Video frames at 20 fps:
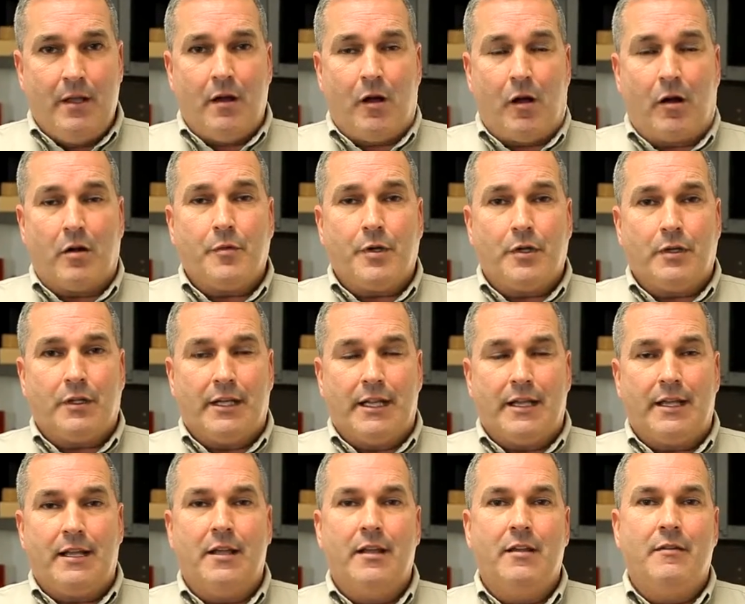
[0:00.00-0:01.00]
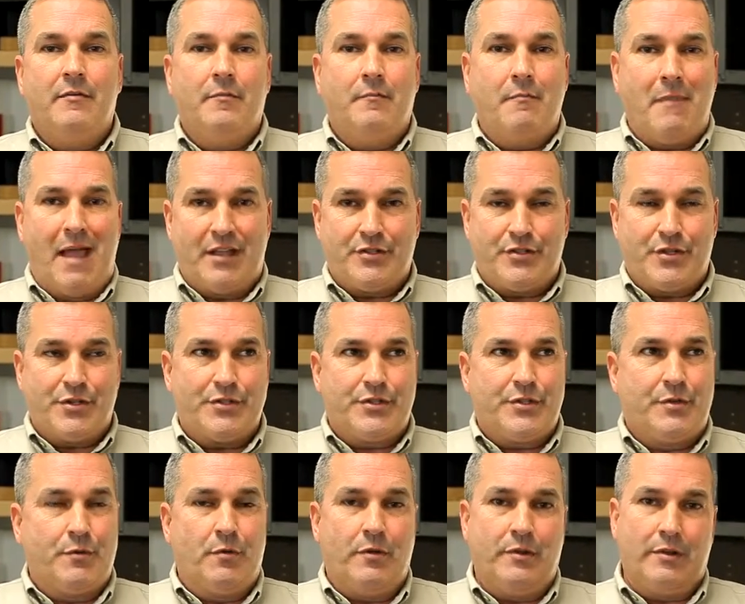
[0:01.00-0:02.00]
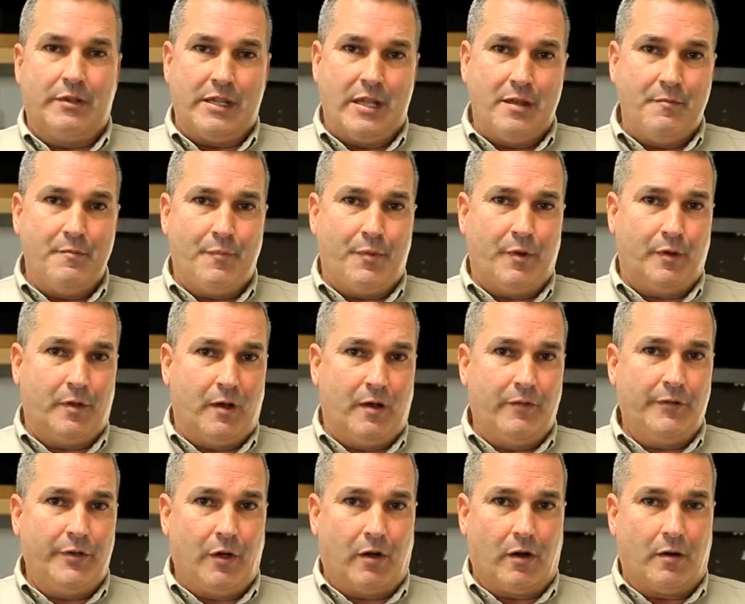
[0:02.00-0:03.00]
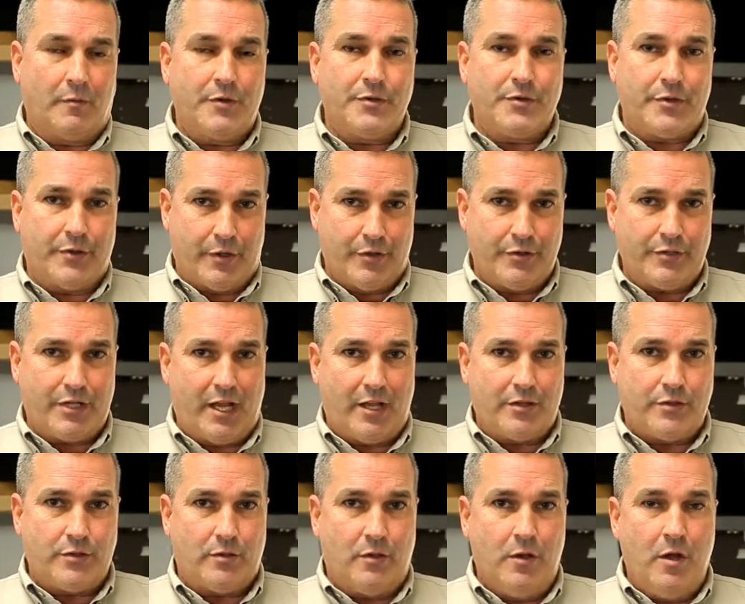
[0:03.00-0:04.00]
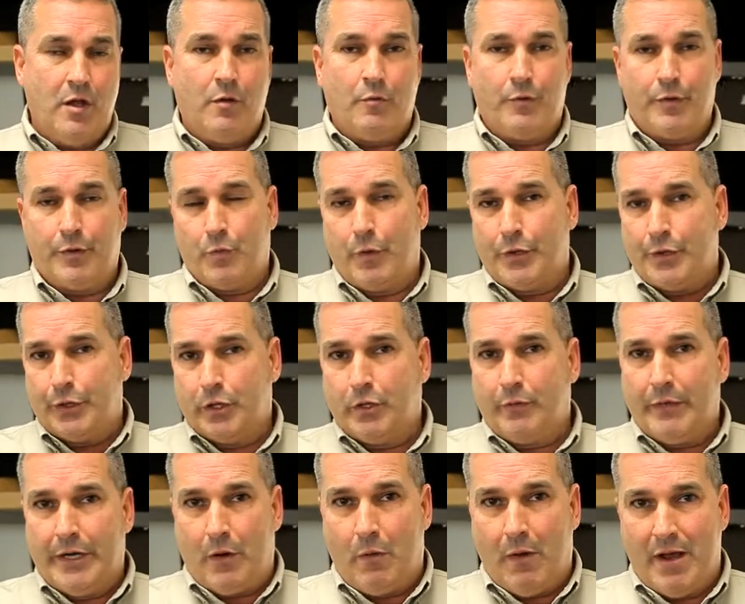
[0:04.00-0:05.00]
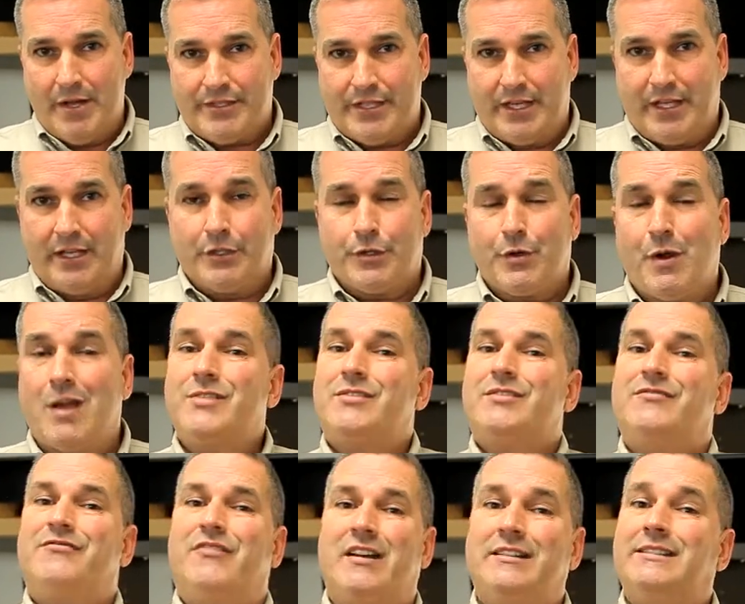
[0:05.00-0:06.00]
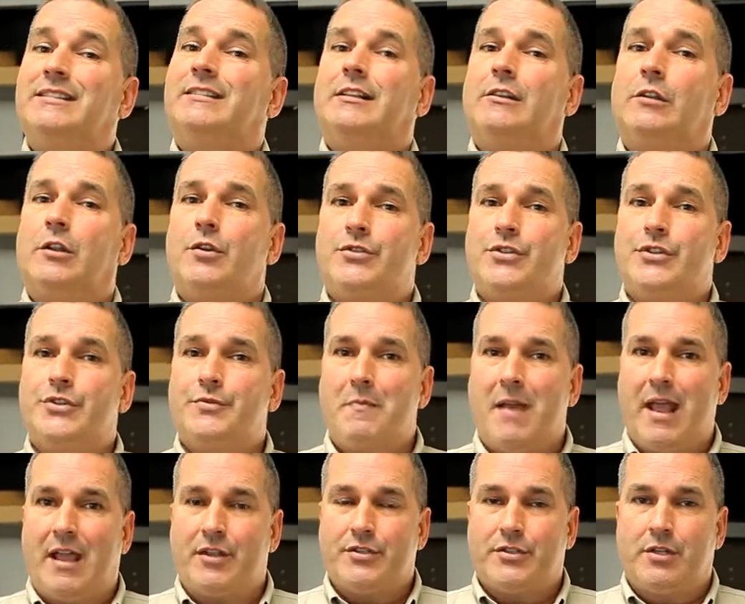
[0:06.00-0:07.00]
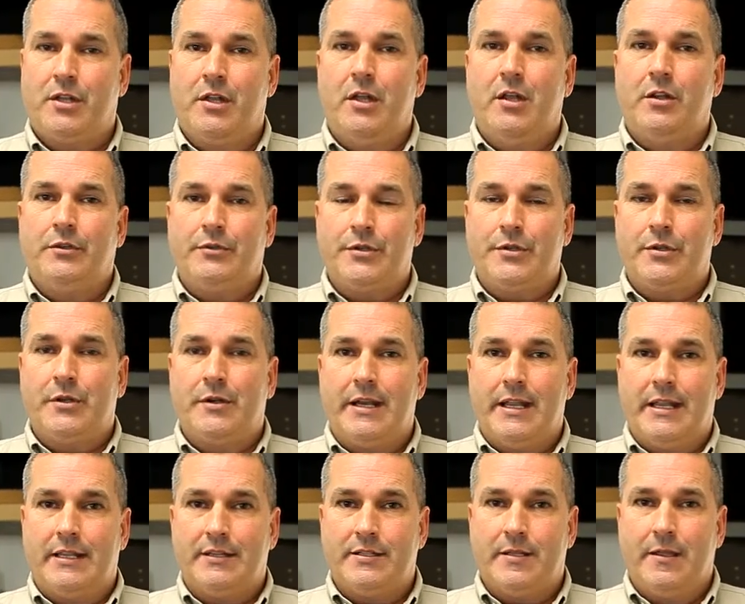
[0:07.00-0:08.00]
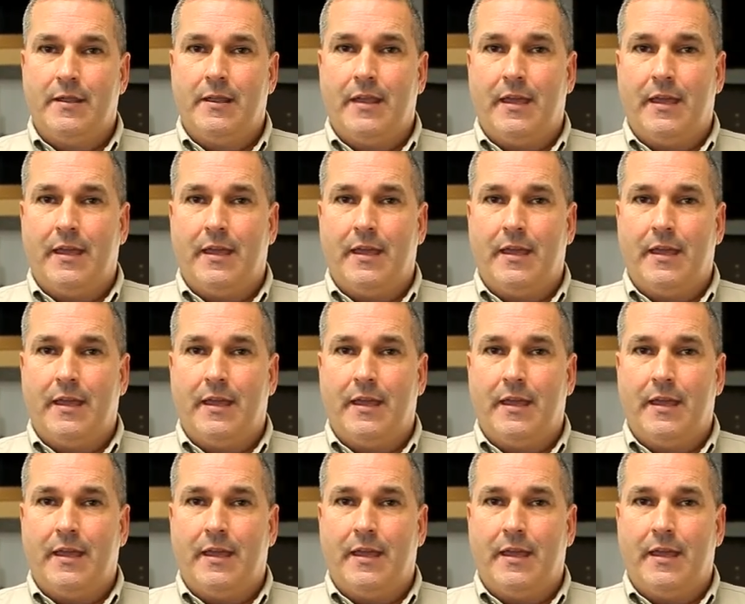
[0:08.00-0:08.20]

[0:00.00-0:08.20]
ArmorerLink matches the input of the armorers, their schedule, with what you're requesting and tries to find the closest match to your needs.